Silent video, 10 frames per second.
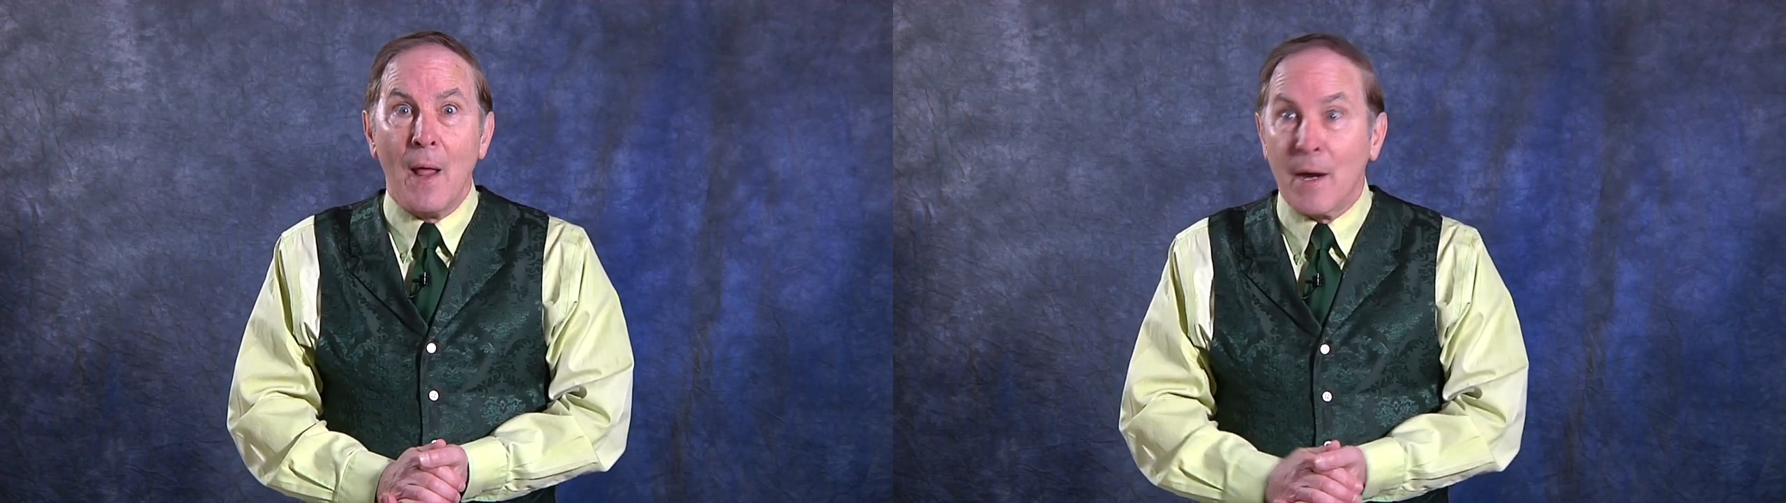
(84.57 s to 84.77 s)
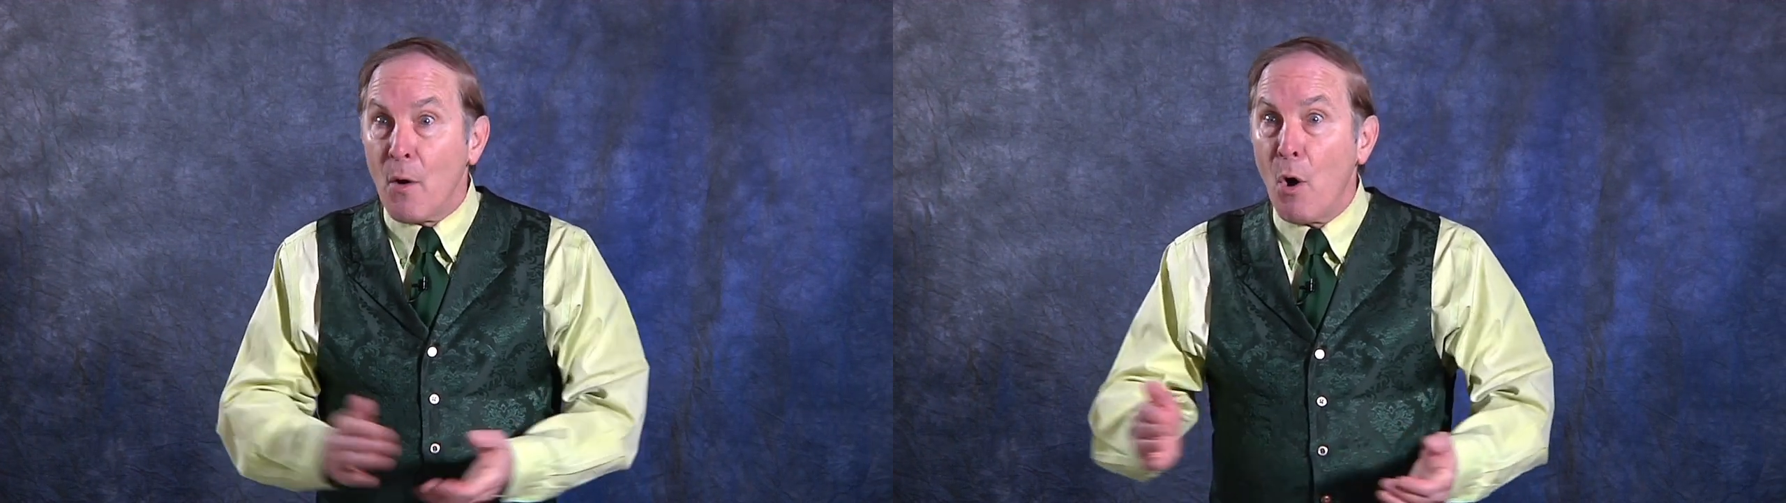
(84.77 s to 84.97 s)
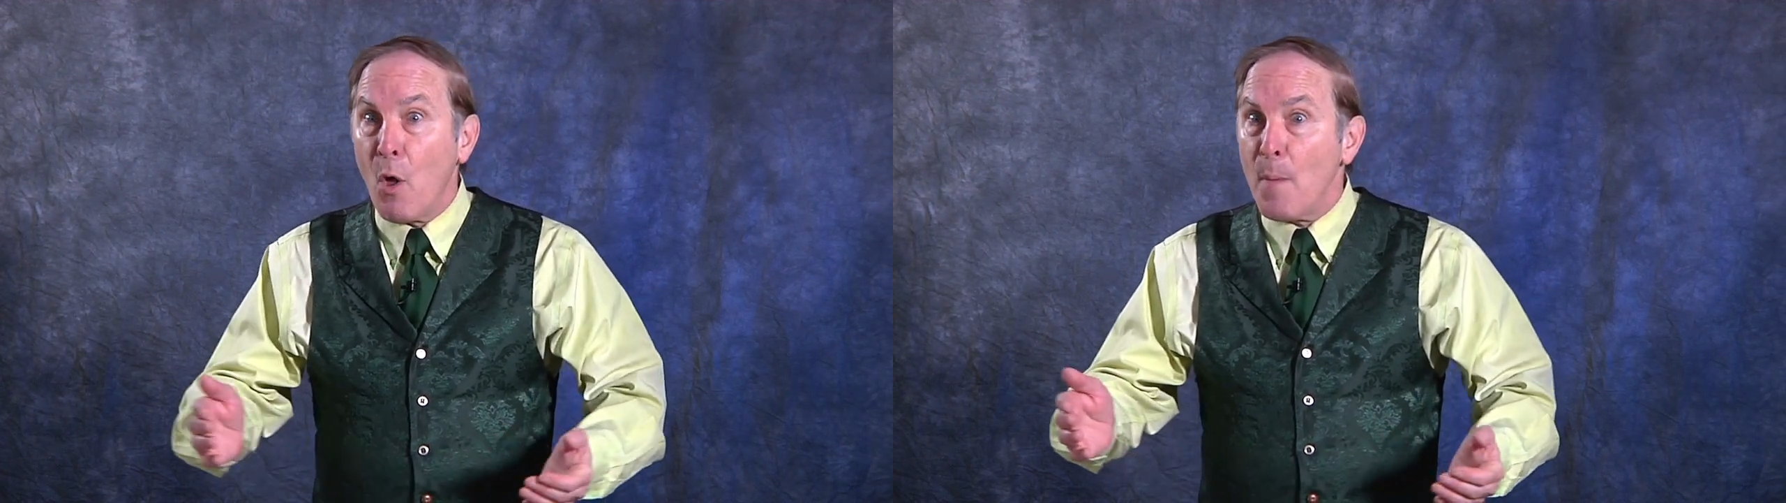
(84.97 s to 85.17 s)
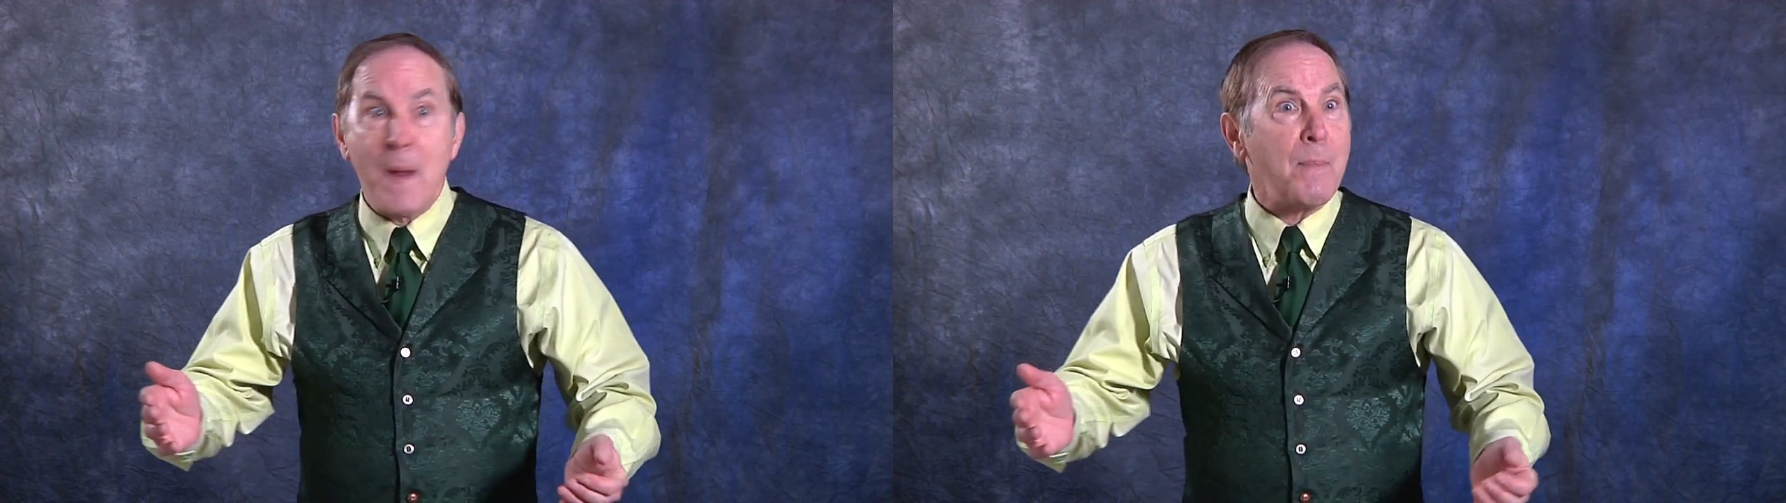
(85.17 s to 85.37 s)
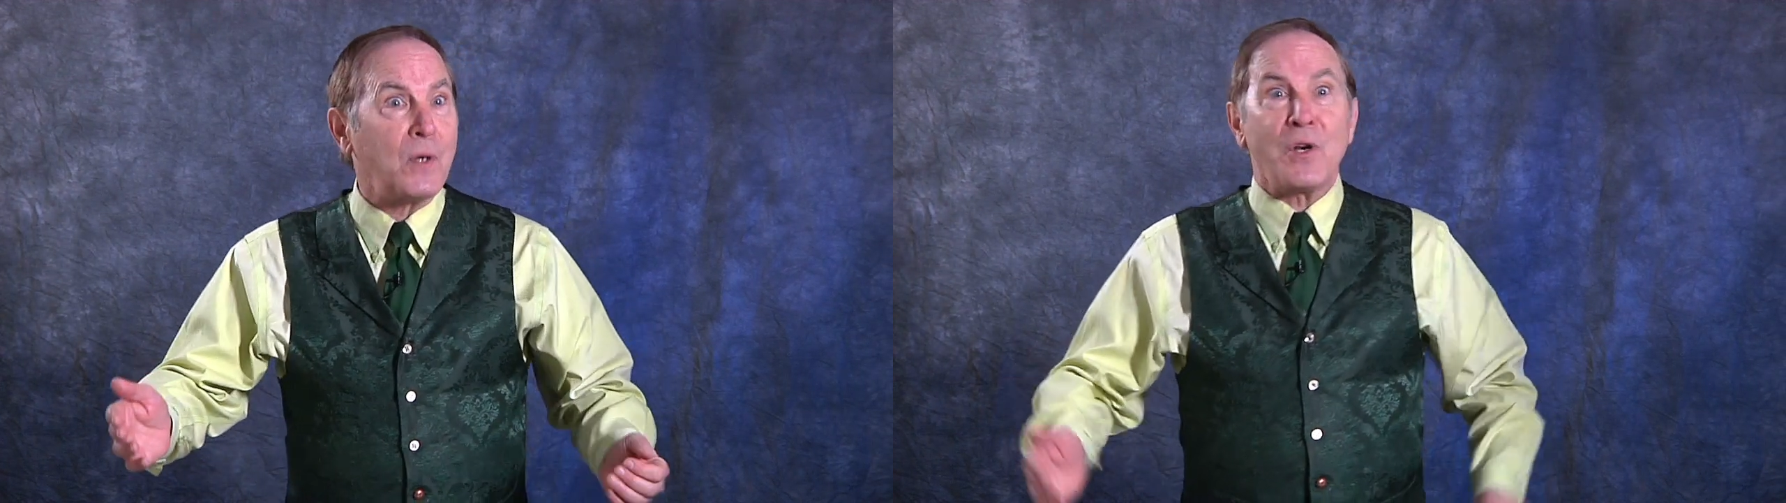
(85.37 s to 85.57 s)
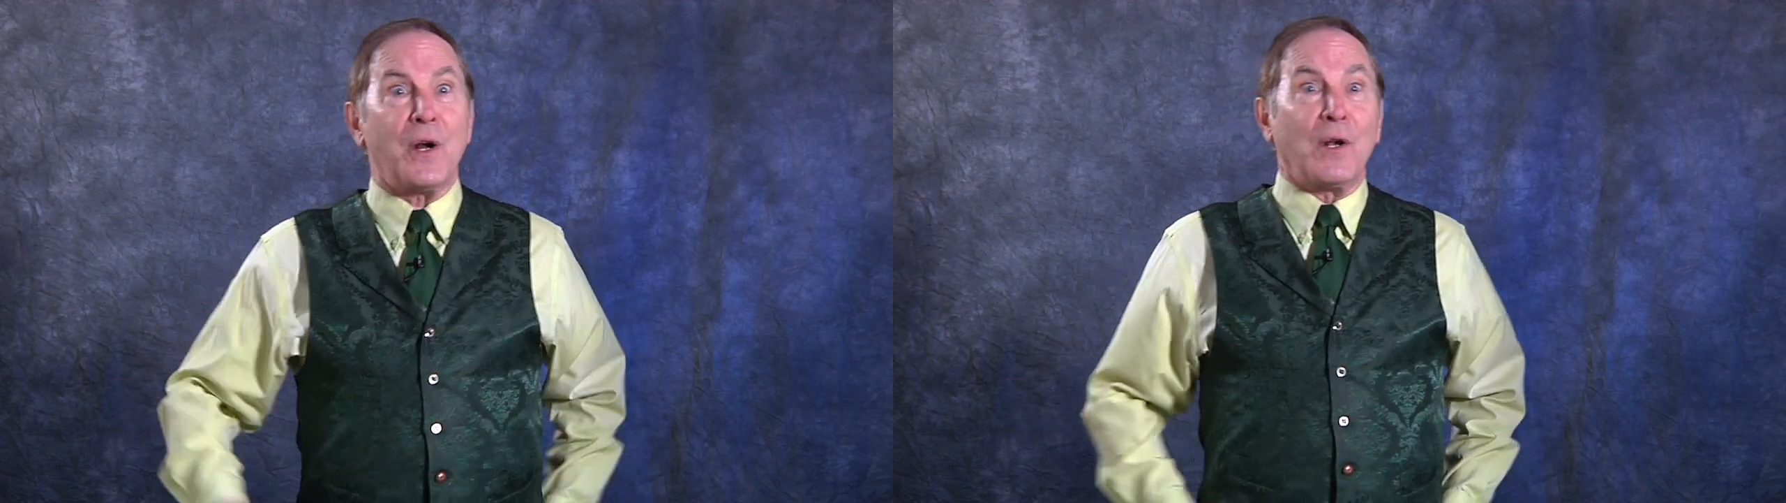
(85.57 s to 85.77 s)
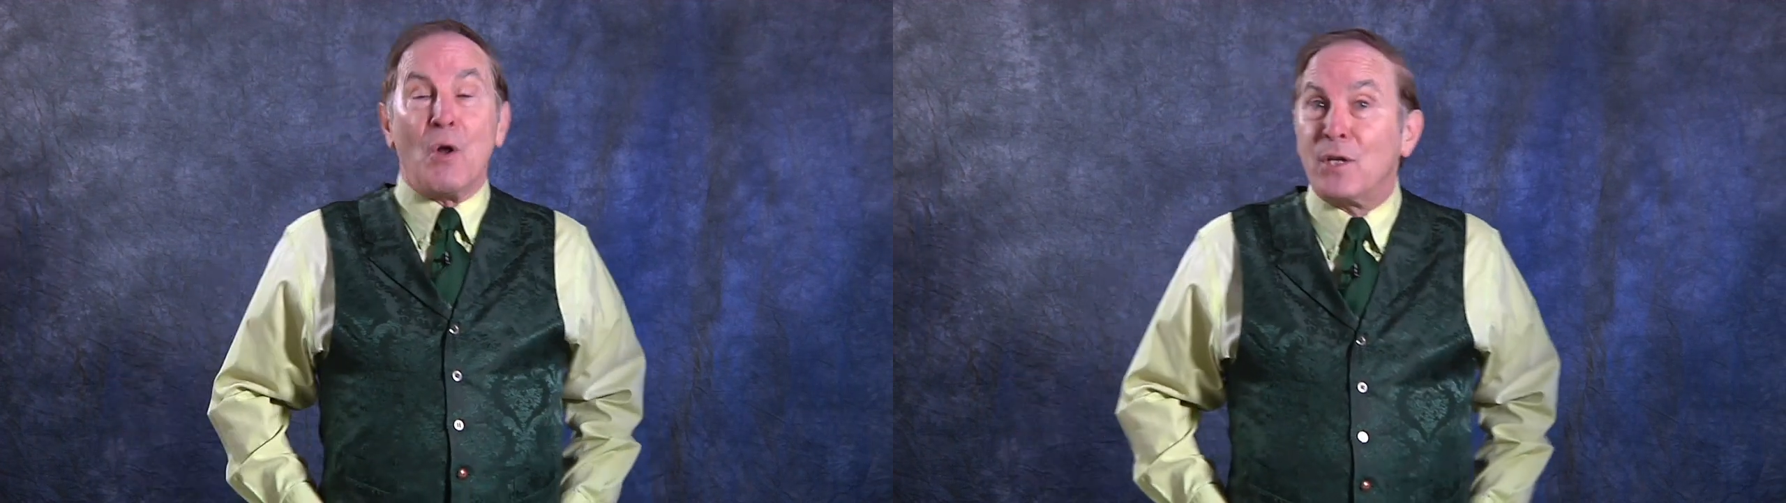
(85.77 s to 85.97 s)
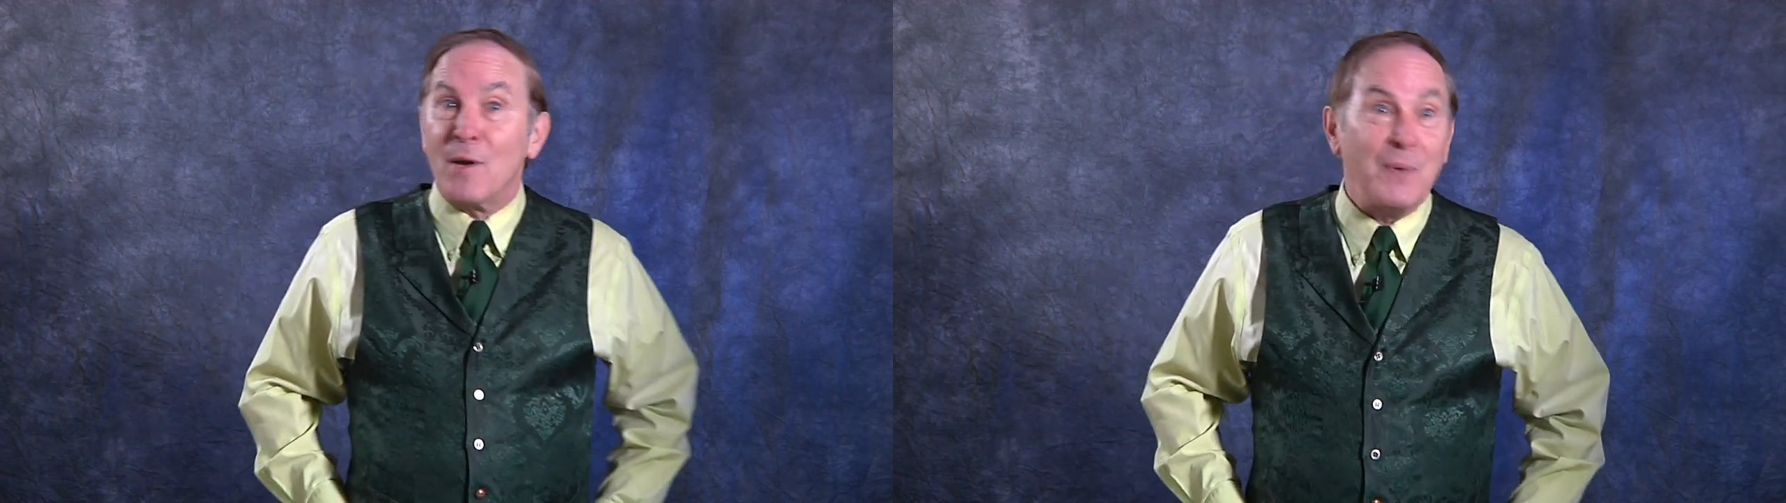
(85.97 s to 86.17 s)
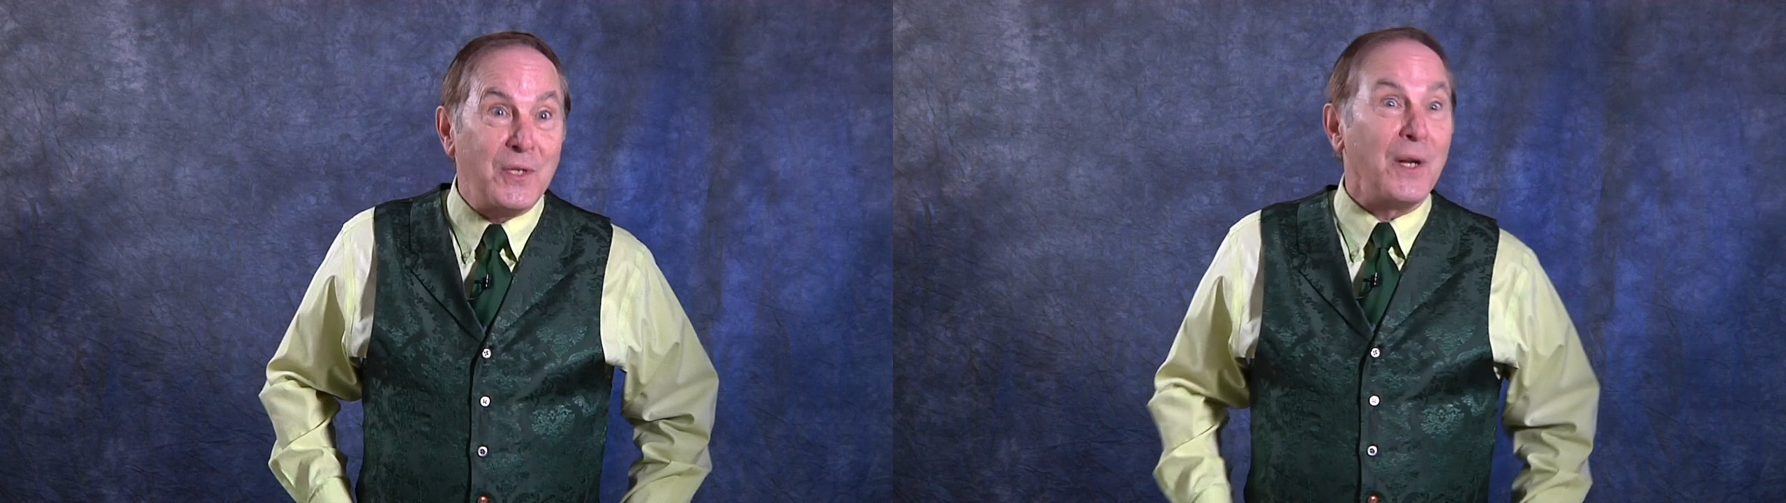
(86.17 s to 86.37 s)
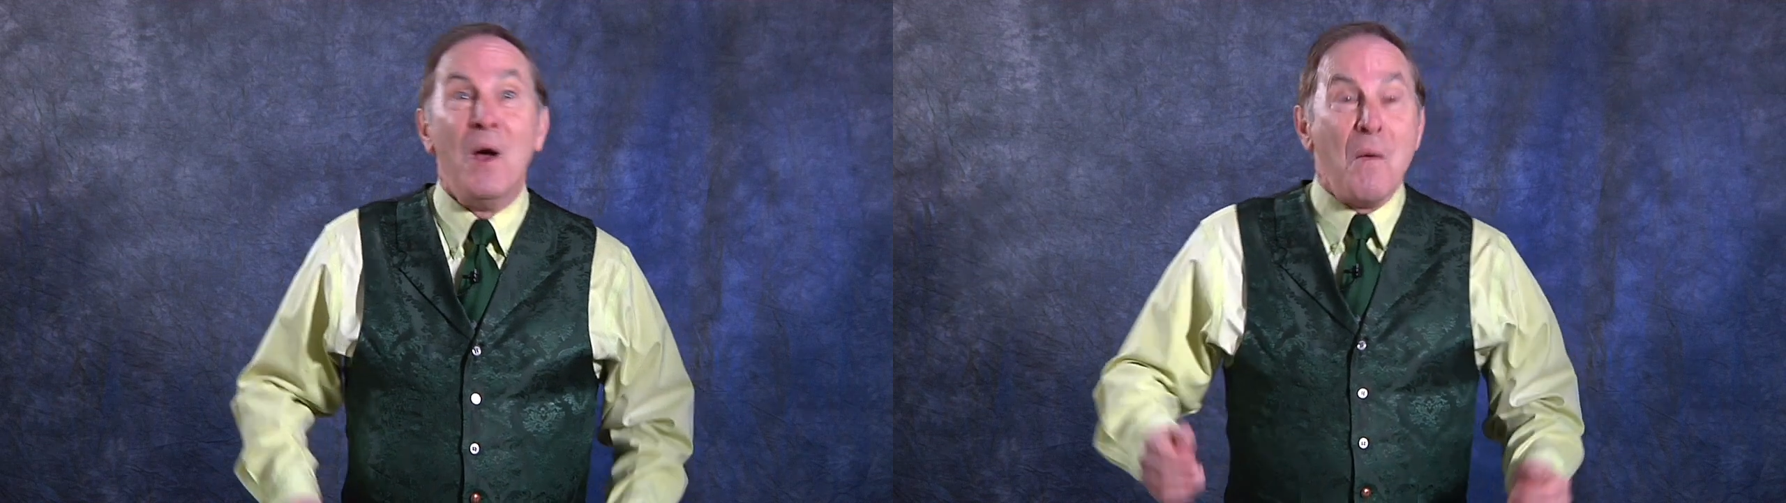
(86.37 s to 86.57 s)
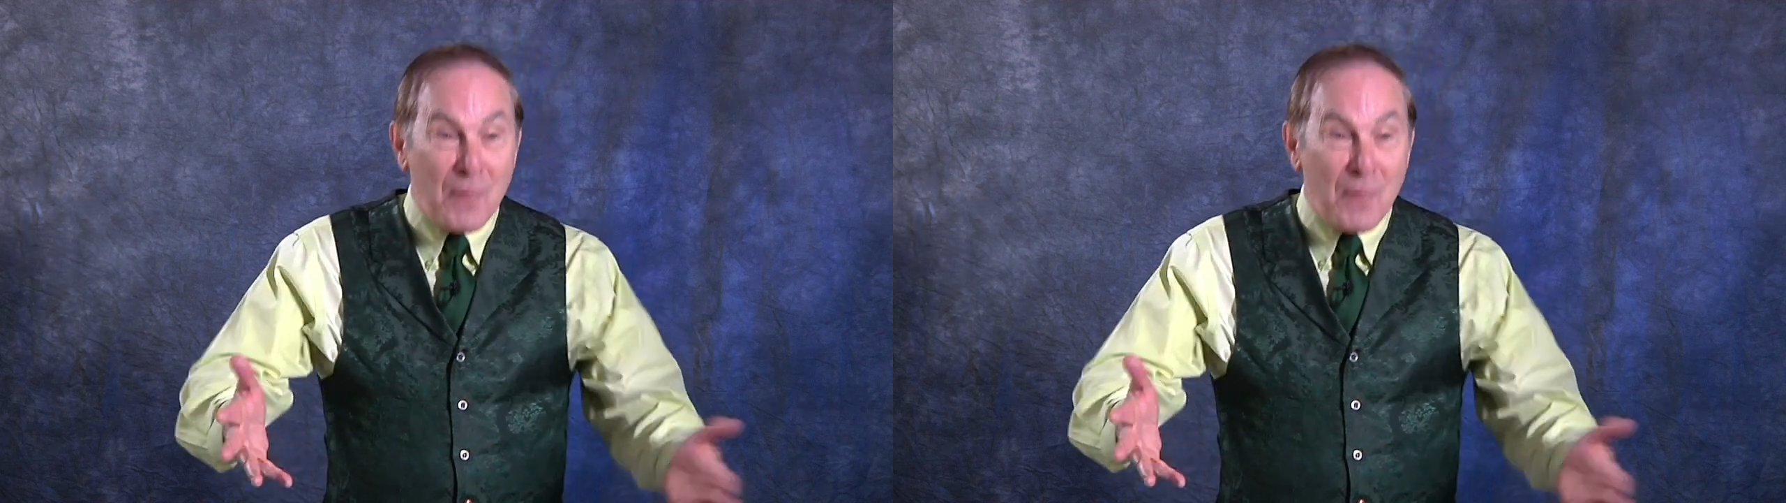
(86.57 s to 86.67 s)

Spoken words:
And all the people turned and looked at him and said,